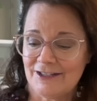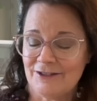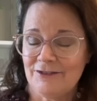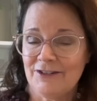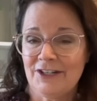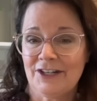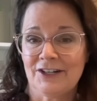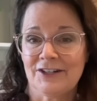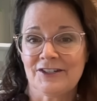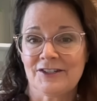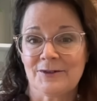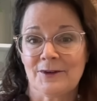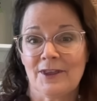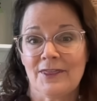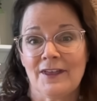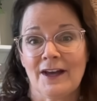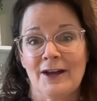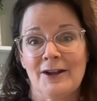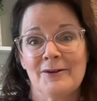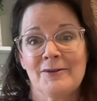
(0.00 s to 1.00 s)
new year, so I
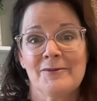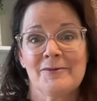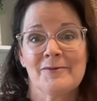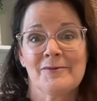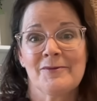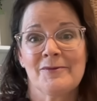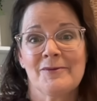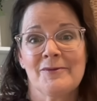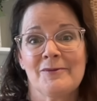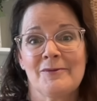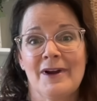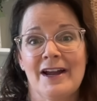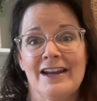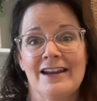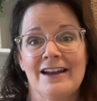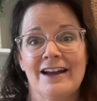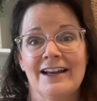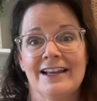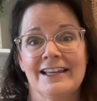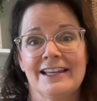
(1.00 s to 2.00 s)
thought, why
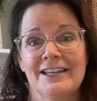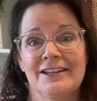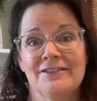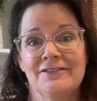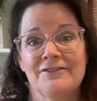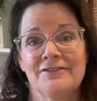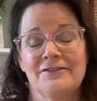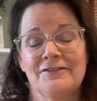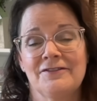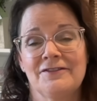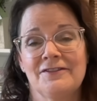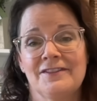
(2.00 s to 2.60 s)
not give